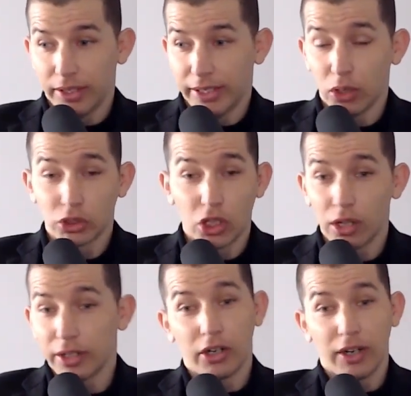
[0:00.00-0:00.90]
He goes
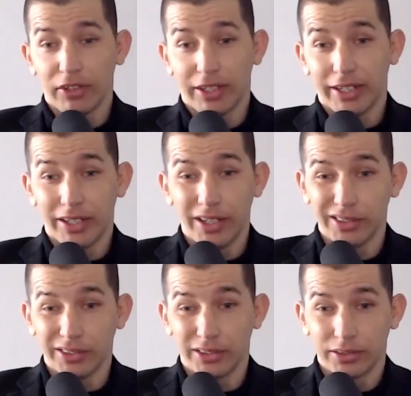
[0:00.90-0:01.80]
all in on everything he
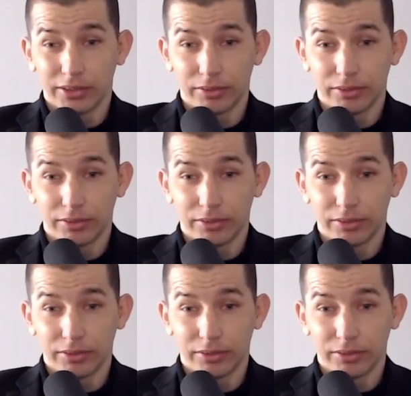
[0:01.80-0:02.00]
does.